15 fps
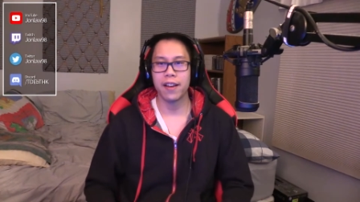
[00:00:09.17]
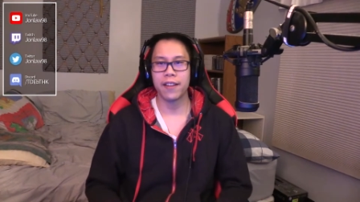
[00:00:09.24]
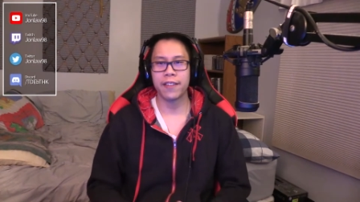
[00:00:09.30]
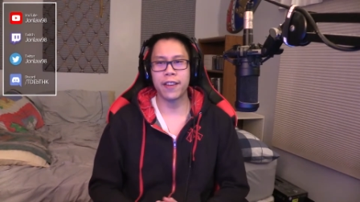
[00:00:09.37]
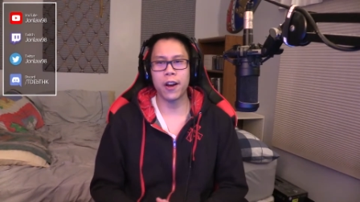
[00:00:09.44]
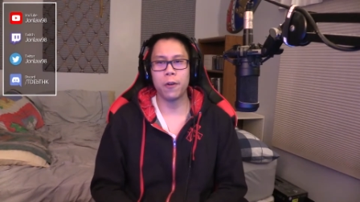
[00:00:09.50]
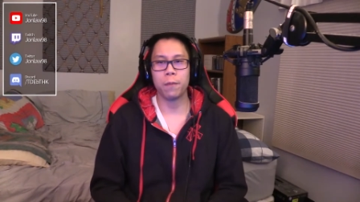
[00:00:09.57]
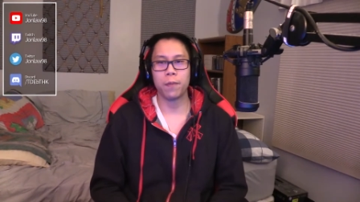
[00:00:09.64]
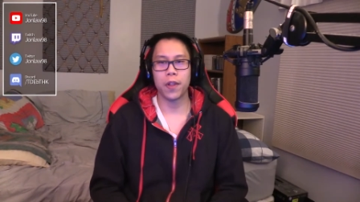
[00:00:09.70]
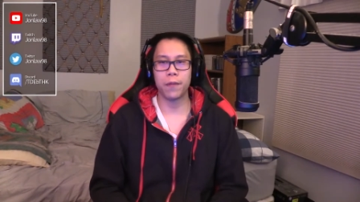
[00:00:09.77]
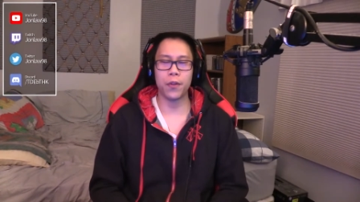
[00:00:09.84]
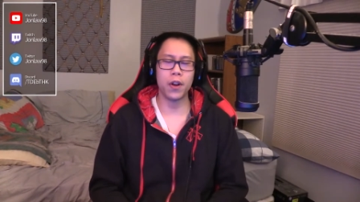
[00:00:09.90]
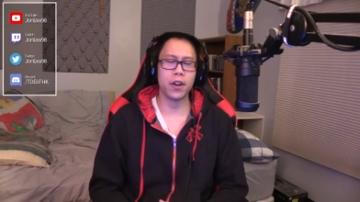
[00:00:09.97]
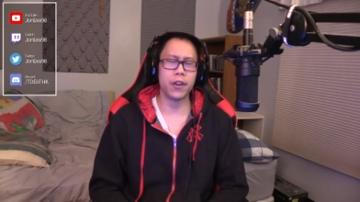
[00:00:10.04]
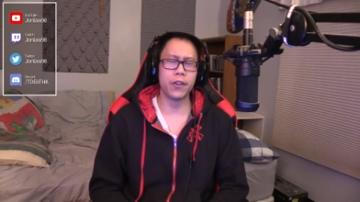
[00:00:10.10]
So, if
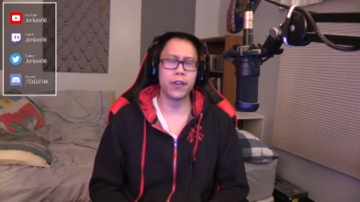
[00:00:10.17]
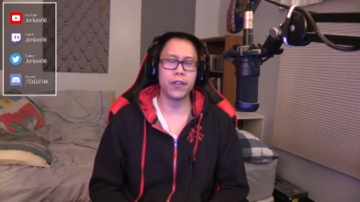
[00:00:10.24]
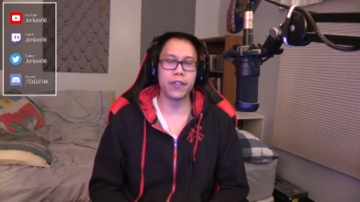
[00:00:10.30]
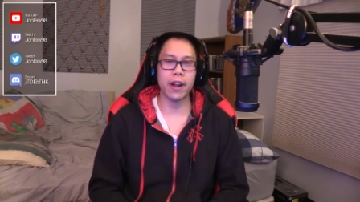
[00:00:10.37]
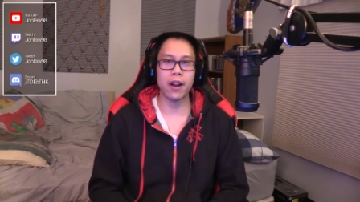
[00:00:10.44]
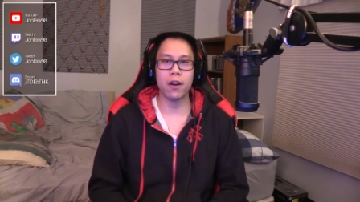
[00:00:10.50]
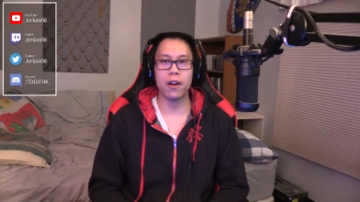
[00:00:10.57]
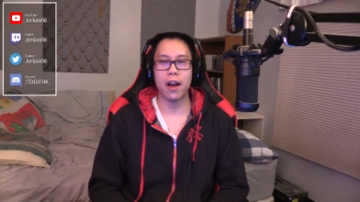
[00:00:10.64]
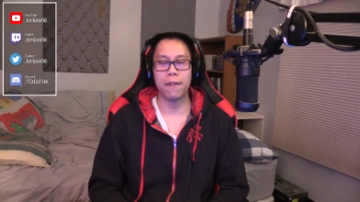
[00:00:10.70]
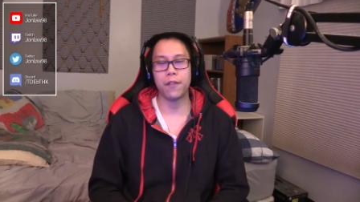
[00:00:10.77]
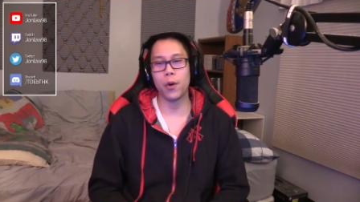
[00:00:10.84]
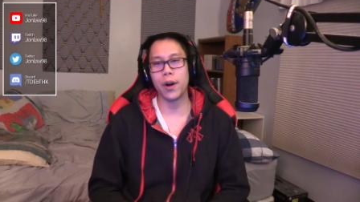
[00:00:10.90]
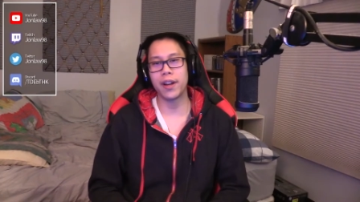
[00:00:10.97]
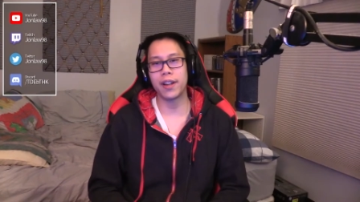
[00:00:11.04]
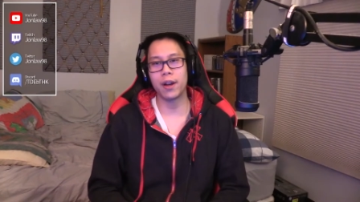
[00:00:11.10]
you're new to your channel, have
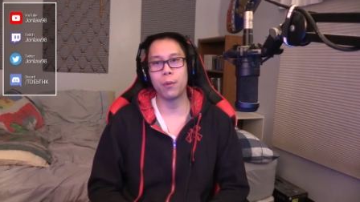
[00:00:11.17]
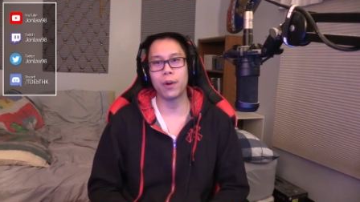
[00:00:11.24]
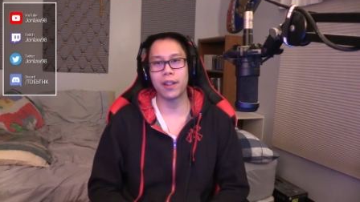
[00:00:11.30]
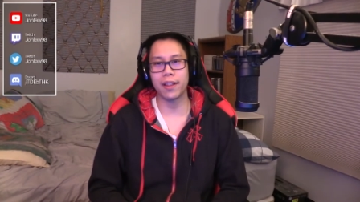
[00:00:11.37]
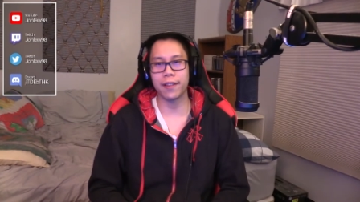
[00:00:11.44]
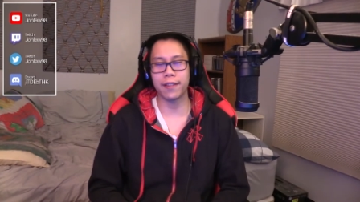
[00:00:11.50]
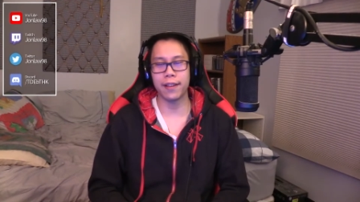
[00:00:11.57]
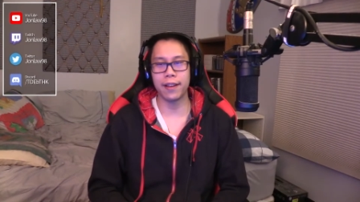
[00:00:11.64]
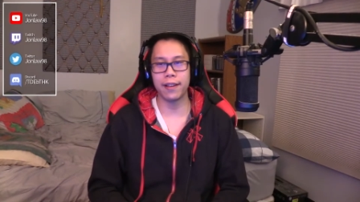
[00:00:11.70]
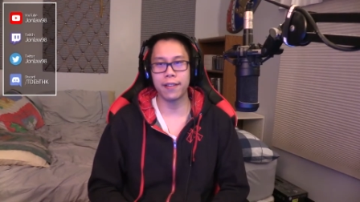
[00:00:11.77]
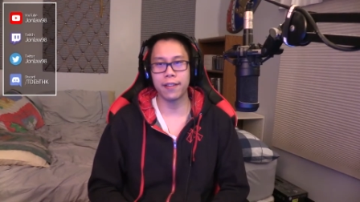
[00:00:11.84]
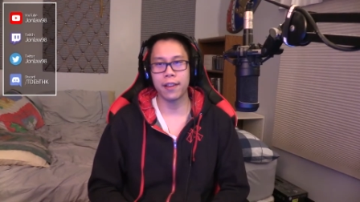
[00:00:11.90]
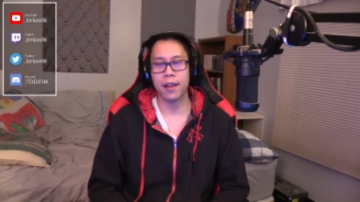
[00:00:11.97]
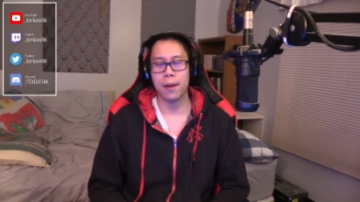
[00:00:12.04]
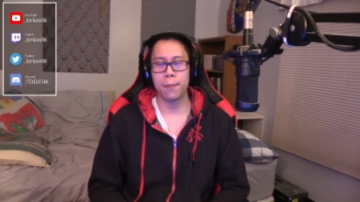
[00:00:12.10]
no idea what this is,